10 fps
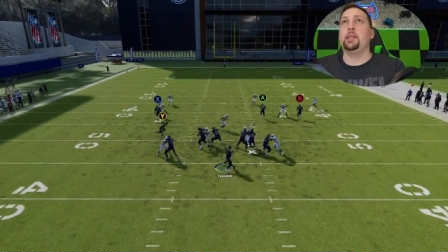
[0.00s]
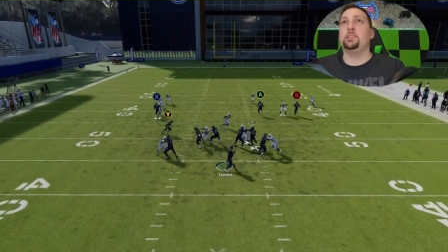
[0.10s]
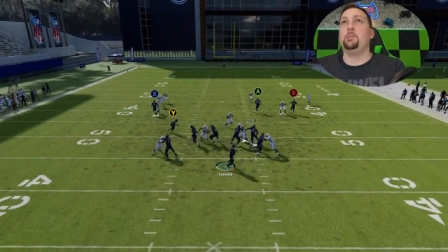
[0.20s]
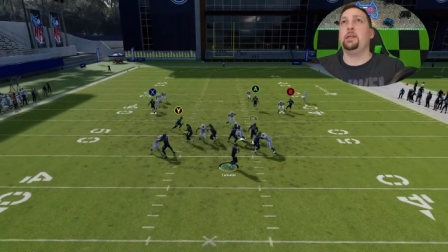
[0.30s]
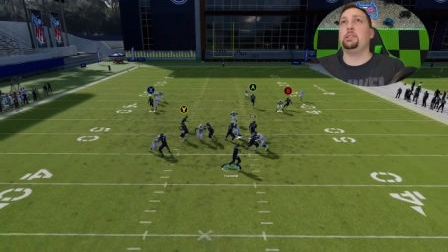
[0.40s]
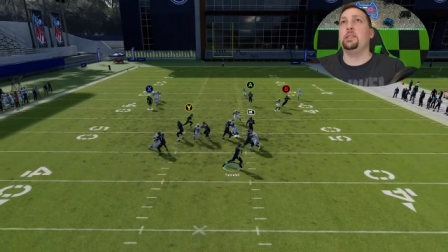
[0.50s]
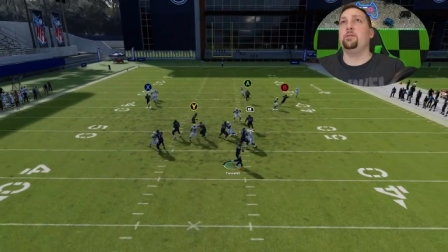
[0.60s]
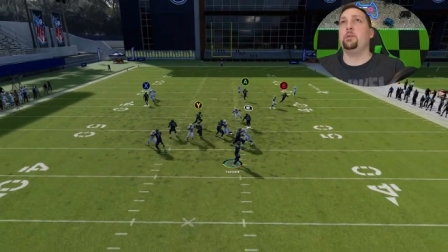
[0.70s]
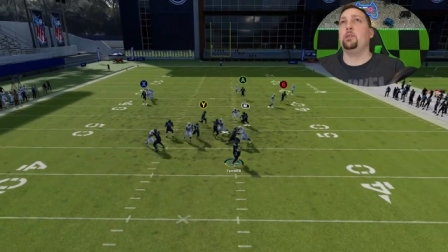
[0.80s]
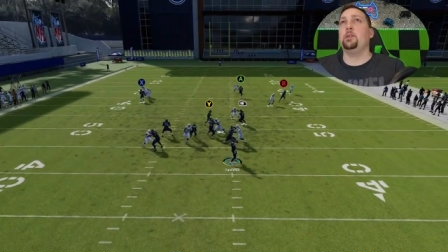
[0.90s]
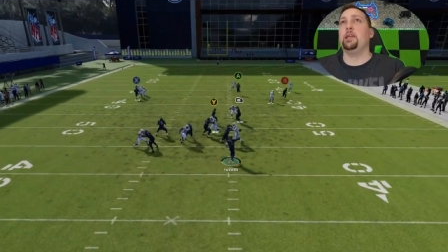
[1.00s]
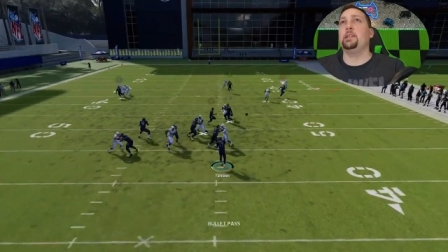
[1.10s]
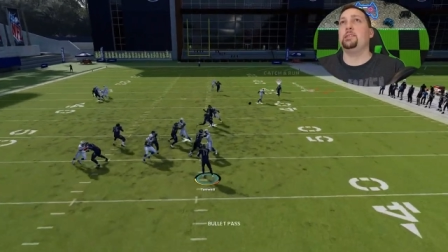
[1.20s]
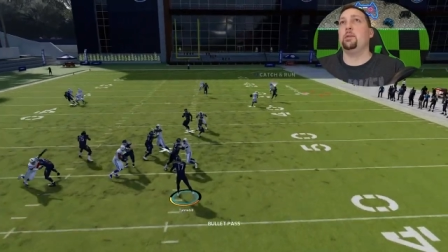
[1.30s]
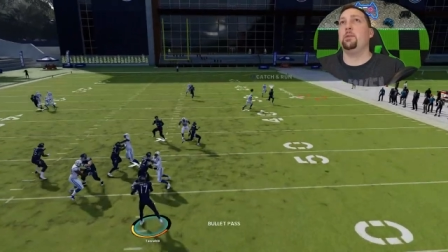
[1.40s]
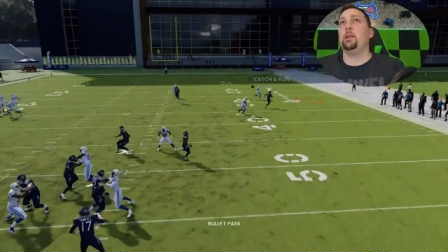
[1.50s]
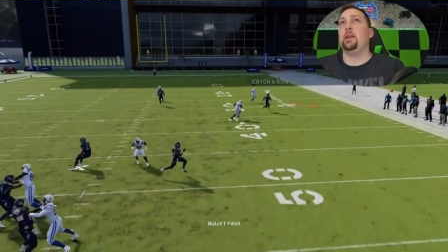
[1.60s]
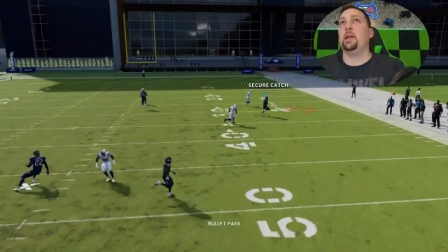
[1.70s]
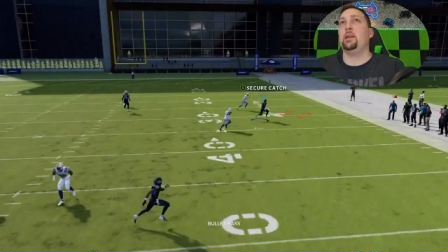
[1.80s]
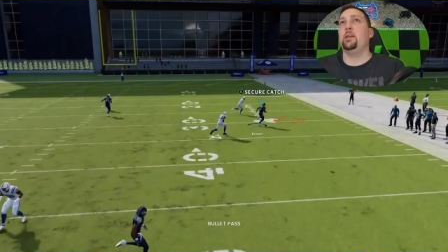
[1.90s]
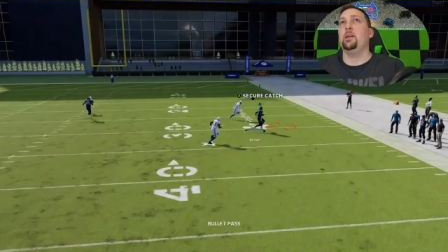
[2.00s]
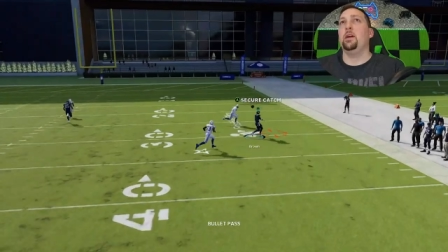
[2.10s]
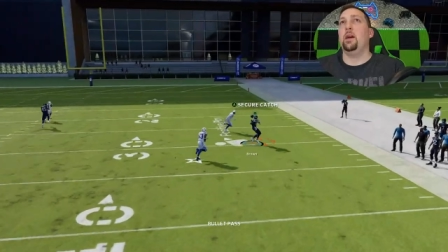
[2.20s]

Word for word: especially if I'm looking at something like,